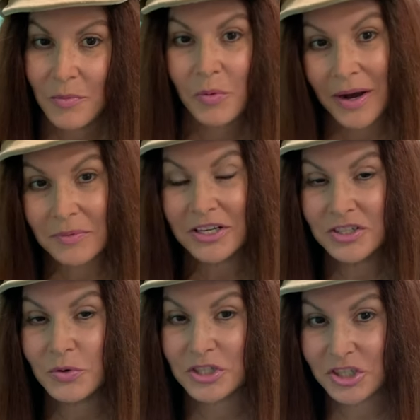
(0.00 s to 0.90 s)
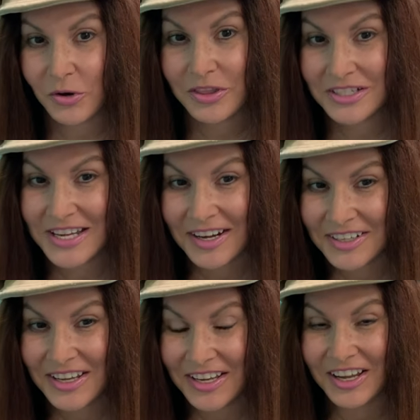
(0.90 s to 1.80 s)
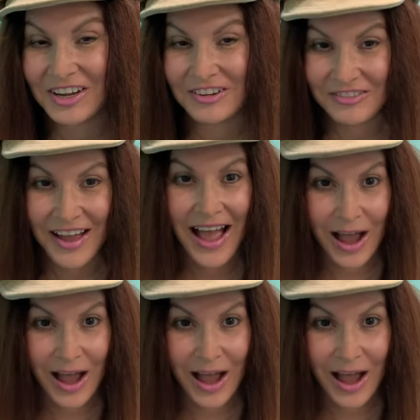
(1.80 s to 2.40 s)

But what I'm going to do is show you the technique of